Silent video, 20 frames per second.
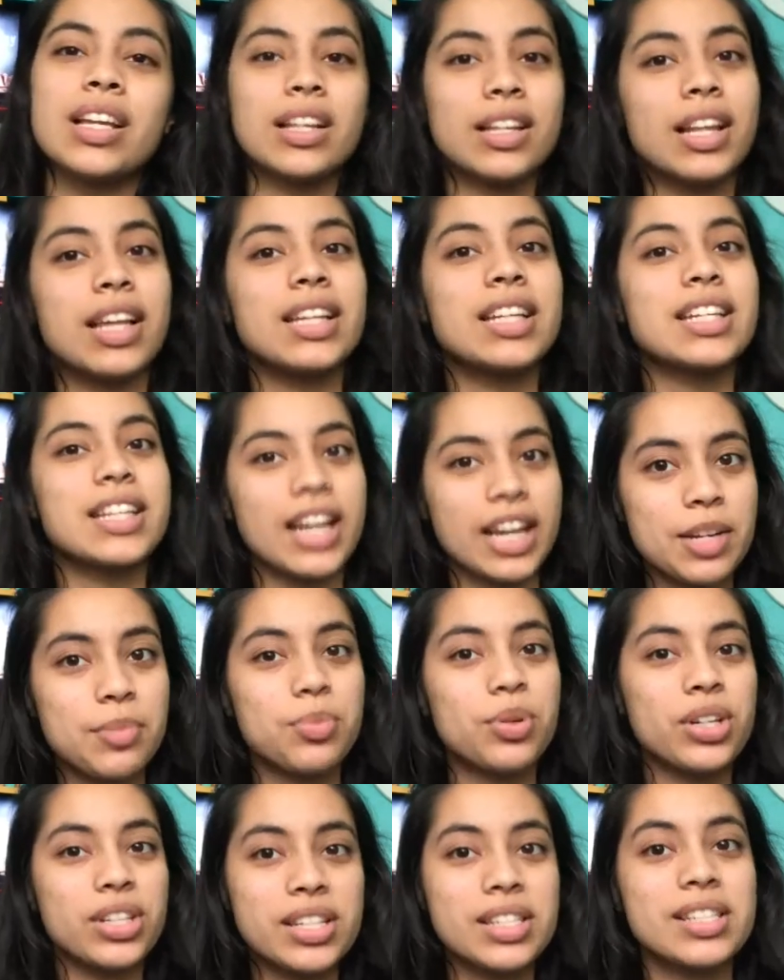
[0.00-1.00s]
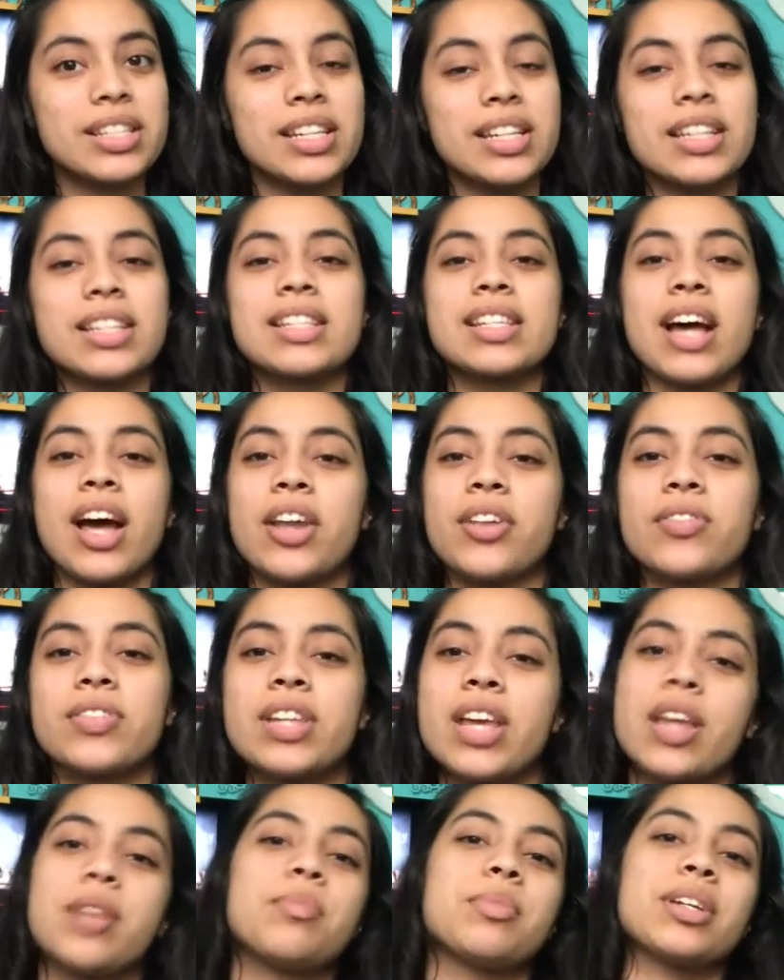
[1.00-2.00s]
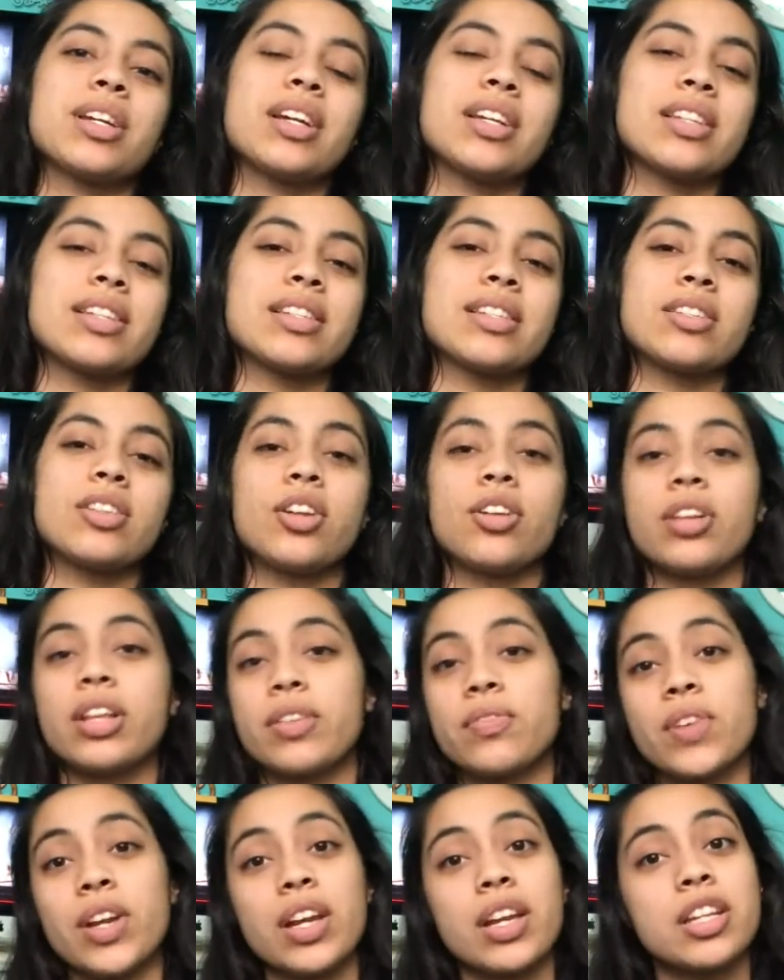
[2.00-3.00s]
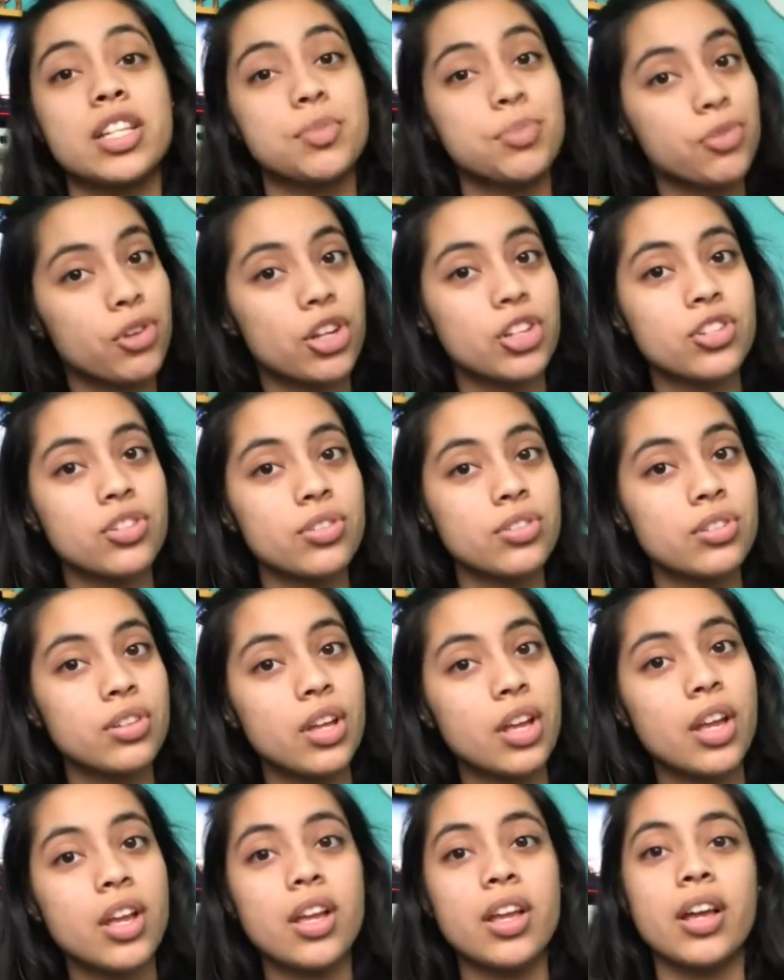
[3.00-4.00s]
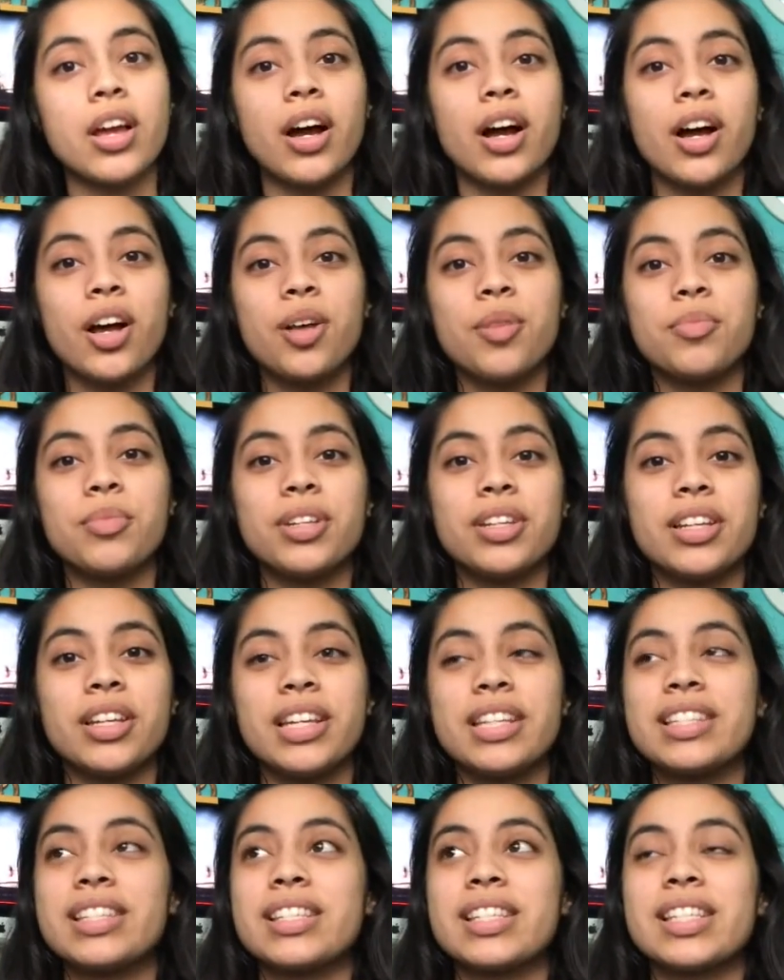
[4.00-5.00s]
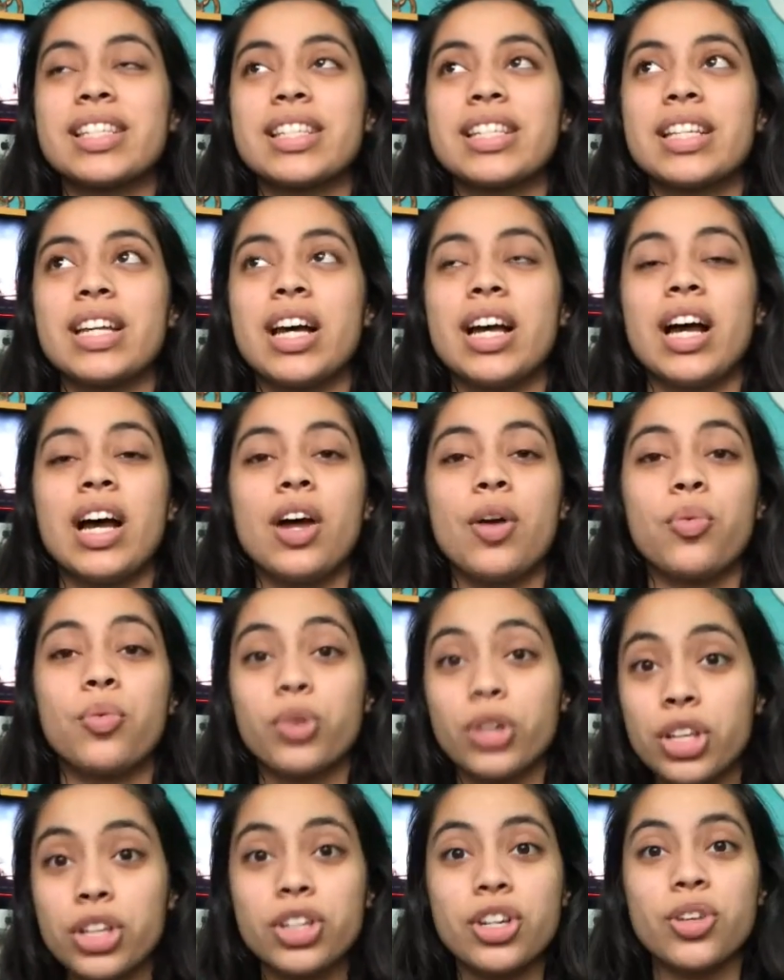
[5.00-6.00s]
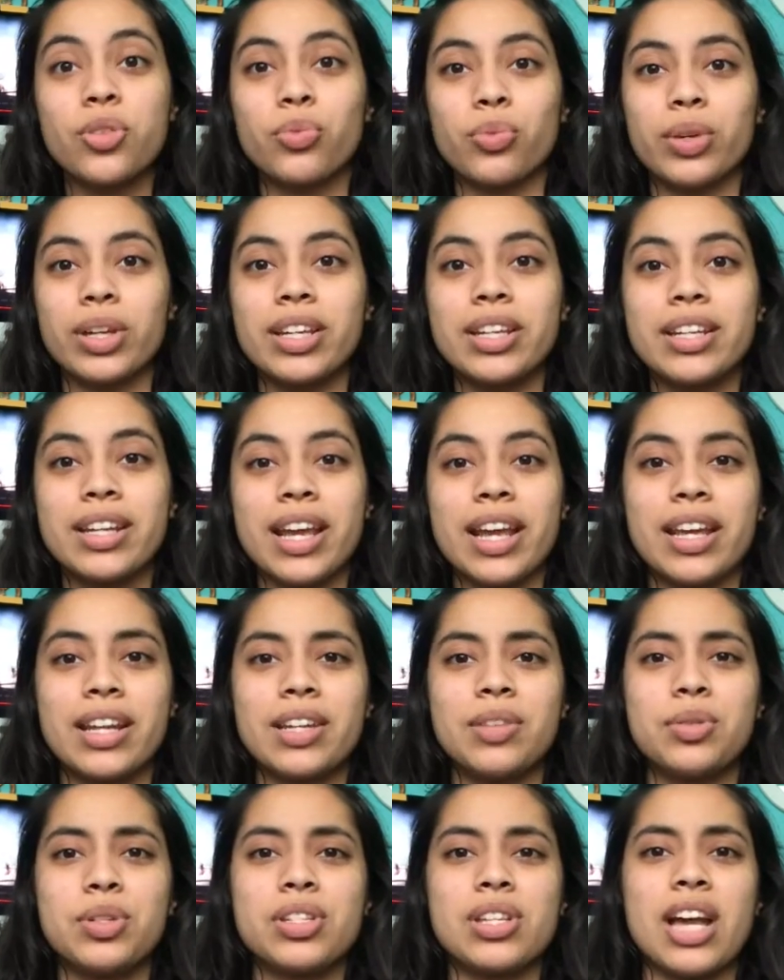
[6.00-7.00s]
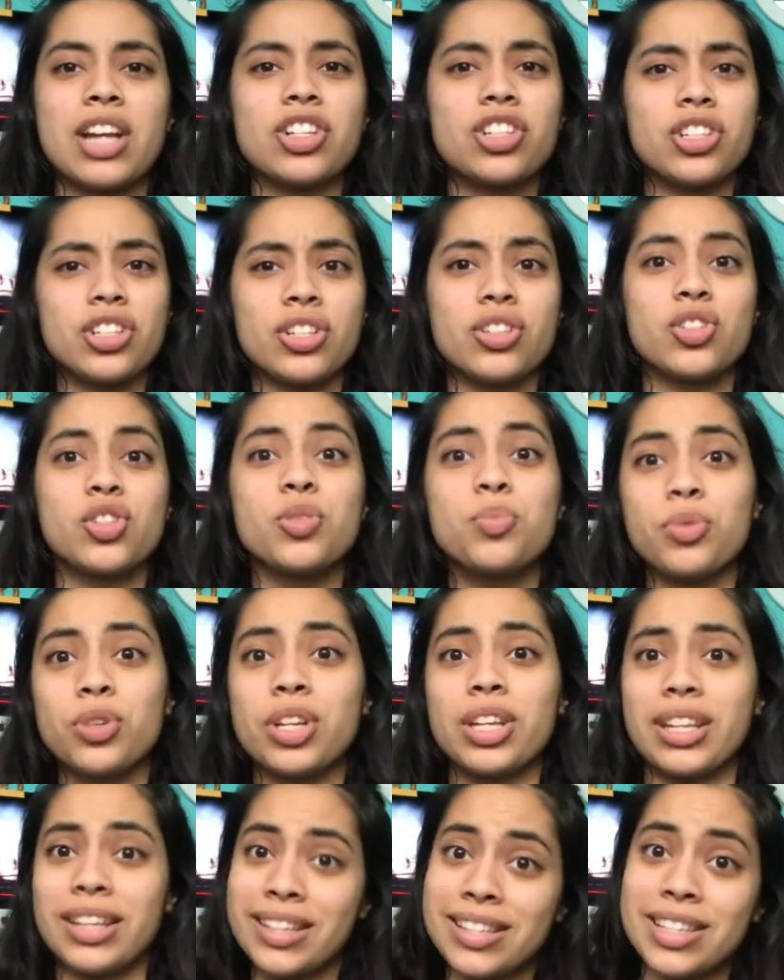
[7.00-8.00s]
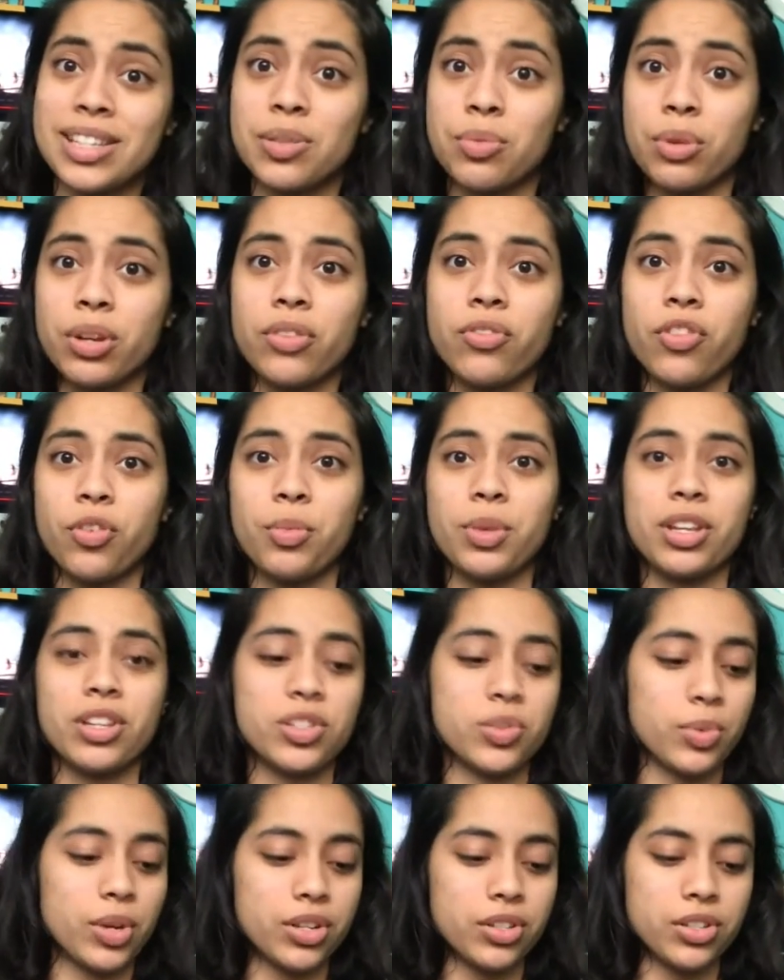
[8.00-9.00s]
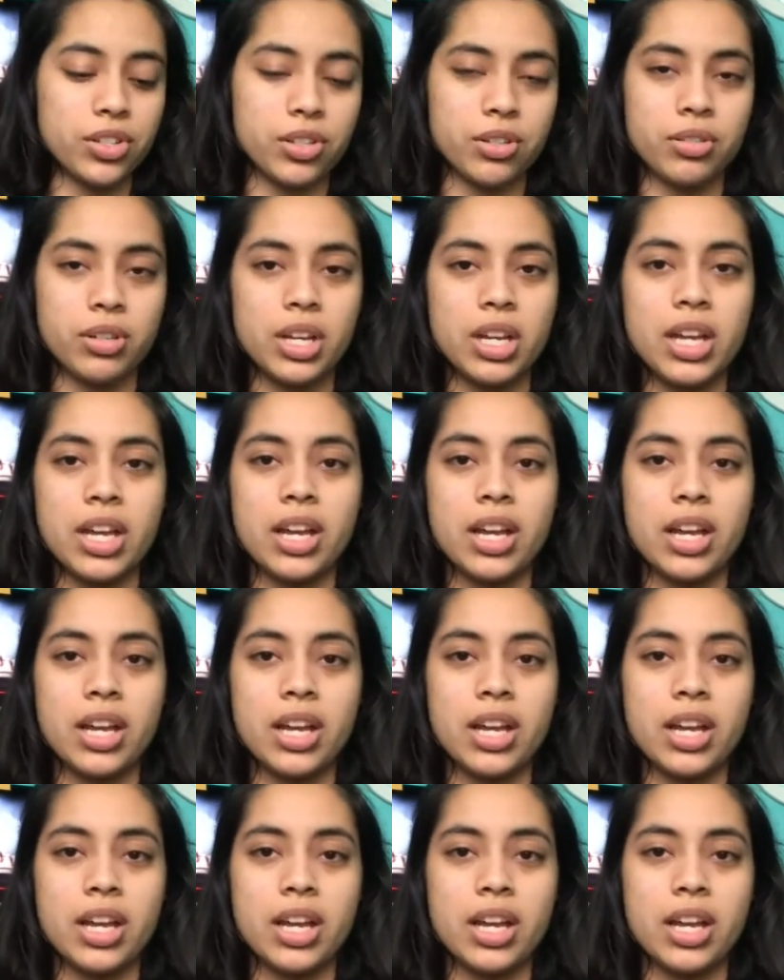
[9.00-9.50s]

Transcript: 9.6 out of 10, because, you know, like very inspirational. It's a really good read, and it was actually a super easy read for me as well too.